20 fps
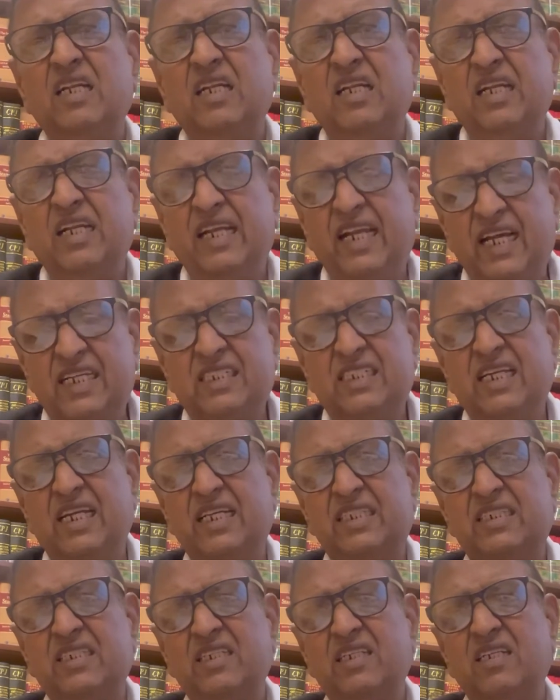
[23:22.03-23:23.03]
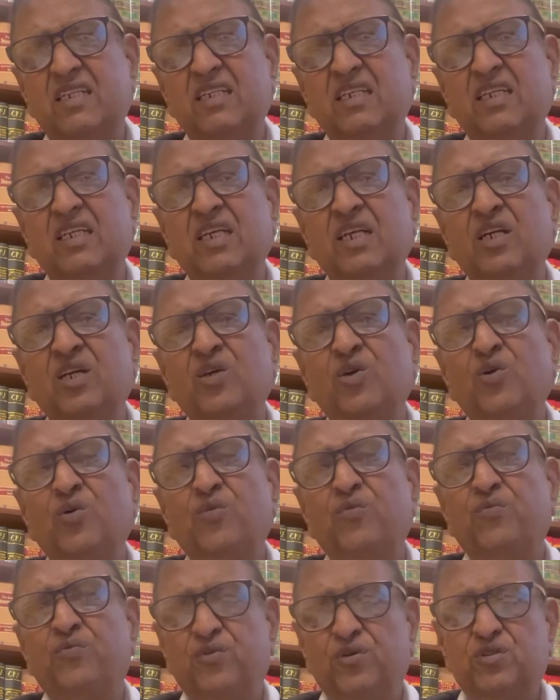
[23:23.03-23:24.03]
next lecture.
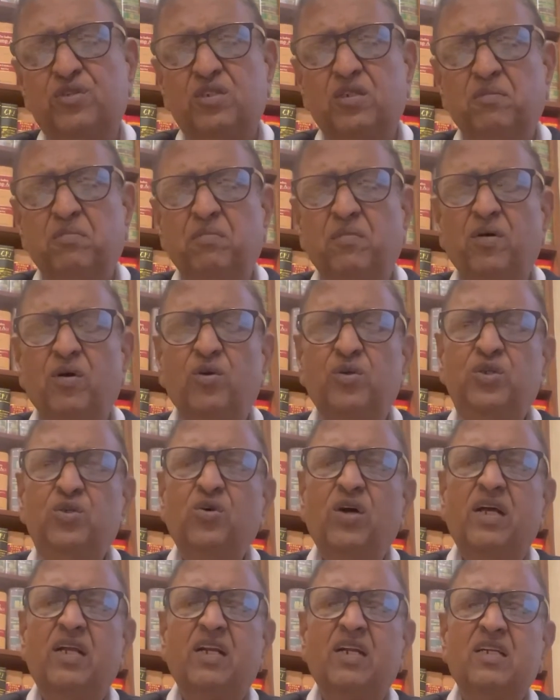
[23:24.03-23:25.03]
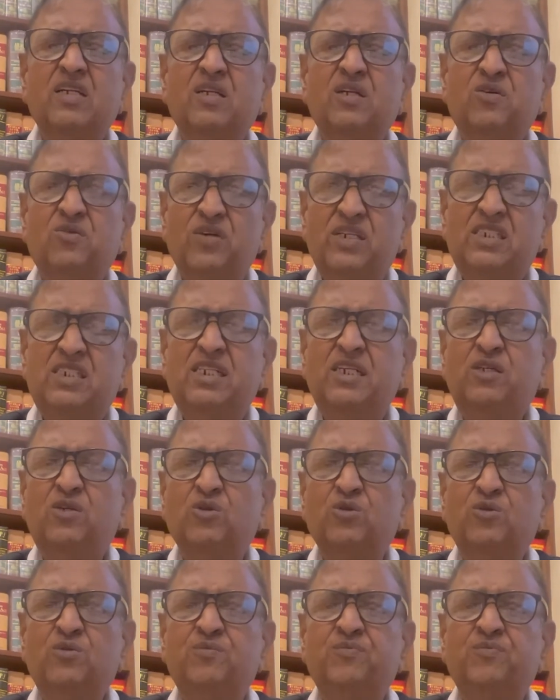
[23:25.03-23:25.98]
First of all, you are requested to